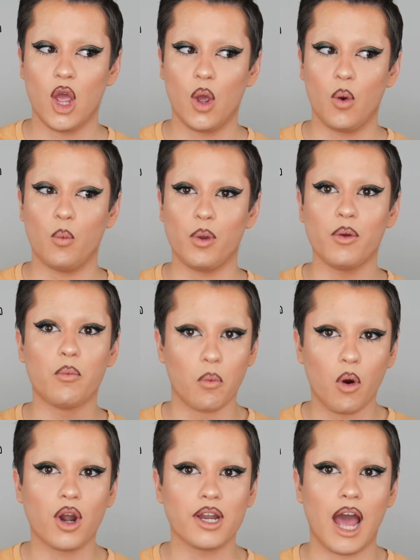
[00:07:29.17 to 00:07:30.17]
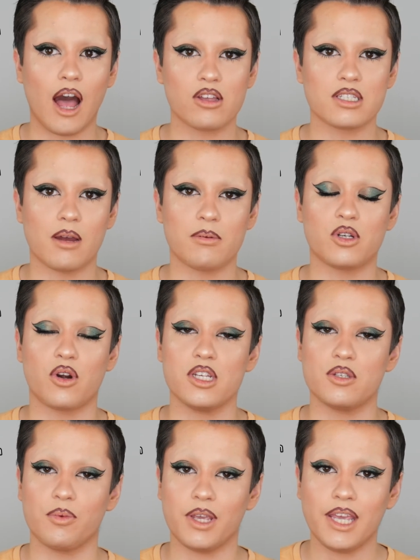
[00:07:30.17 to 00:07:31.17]
We warned Haus
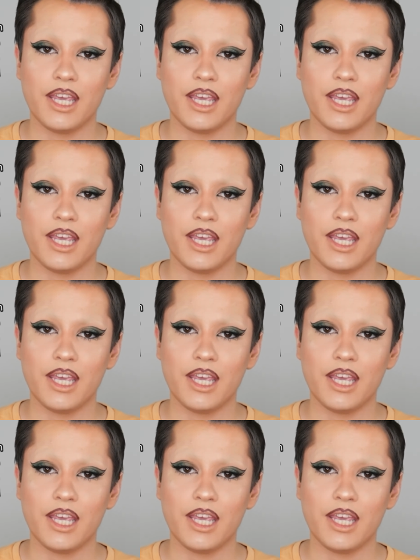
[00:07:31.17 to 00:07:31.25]
Laboratories, we